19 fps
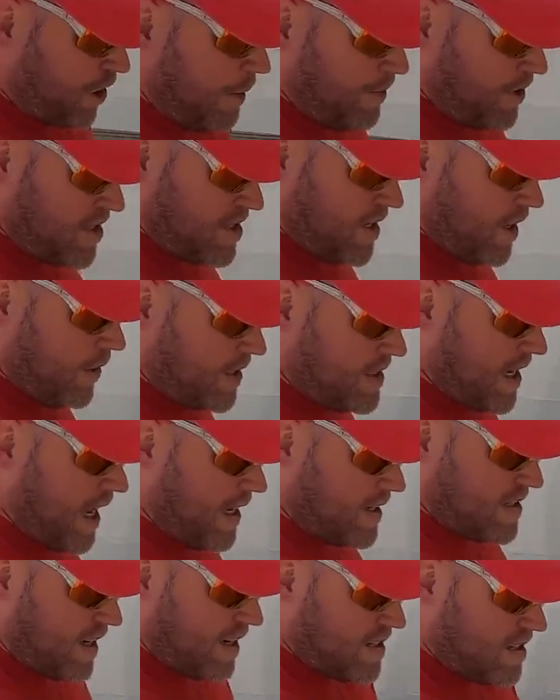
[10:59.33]
trip and just go to
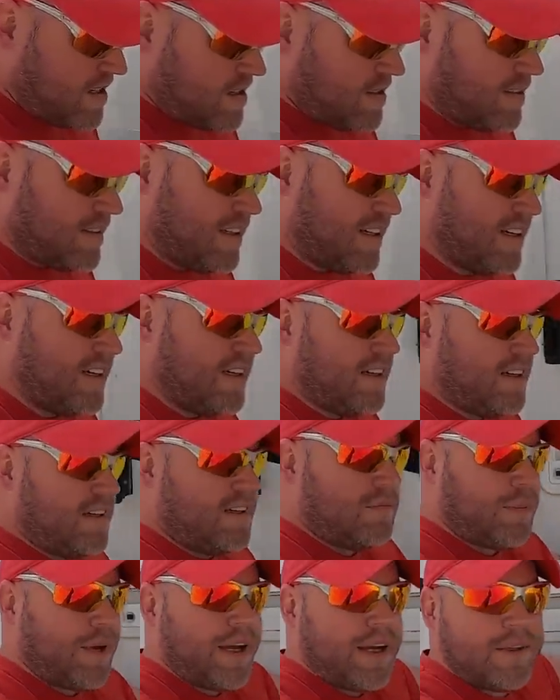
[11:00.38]
Texas.
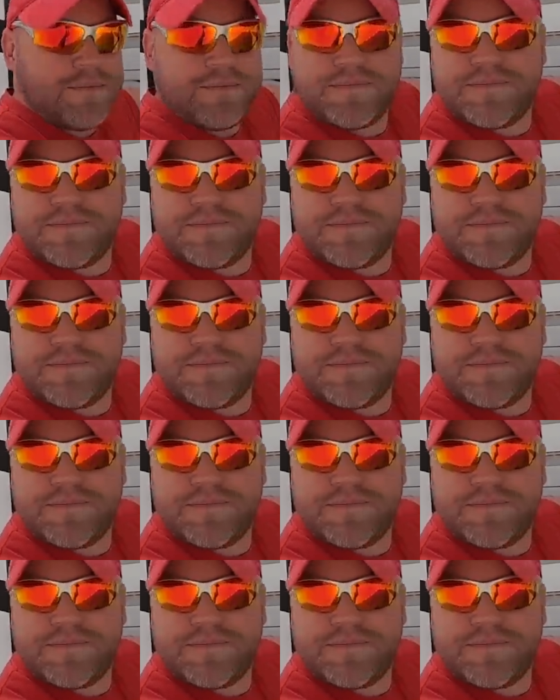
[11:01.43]
But